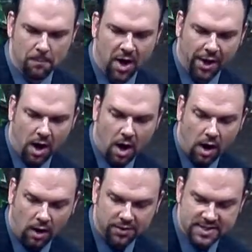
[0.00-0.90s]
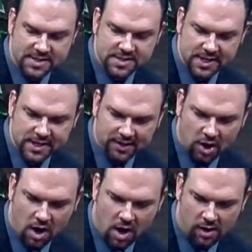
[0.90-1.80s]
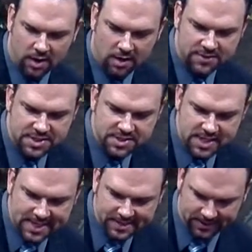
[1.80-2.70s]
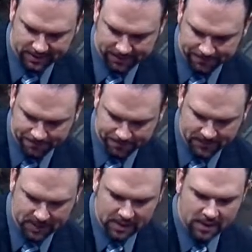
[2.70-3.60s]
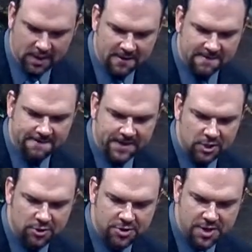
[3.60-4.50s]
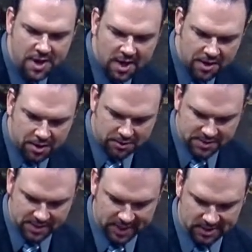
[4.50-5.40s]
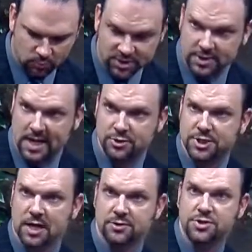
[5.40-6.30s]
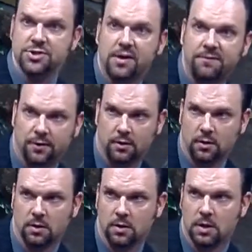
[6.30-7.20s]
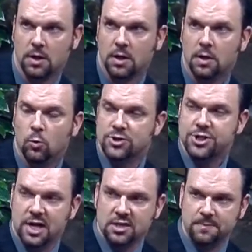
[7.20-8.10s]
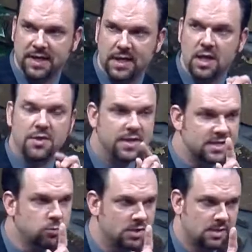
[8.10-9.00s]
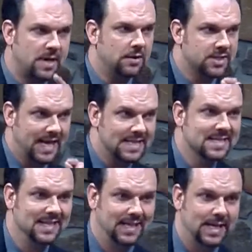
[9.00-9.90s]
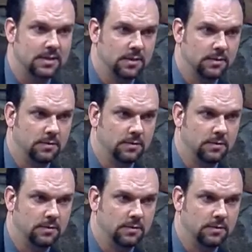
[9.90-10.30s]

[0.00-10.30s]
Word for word: but are the synagogue of Satan. Fear none of those things which thou shalt suffer, which tells me this was about to escalate.